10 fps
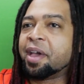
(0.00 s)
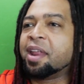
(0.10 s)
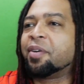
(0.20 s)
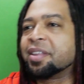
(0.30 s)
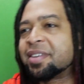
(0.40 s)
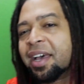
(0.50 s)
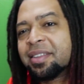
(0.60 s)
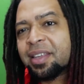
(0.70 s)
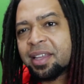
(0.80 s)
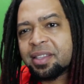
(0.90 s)
Anyways,
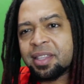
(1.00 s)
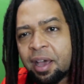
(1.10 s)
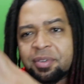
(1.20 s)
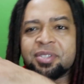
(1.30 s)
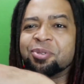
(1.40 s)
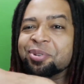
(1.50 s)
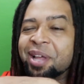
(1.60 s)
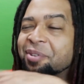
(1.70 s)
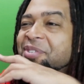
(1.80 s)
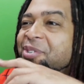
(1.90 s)
guys, that was cool.
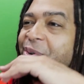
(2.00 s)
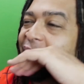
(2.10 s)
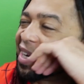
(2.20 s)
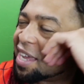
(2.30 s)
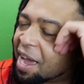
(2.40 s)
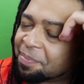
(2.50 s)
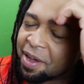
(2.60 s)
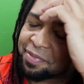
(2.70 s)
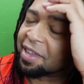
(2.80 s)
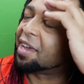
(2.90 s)
That was a cool way to cap off the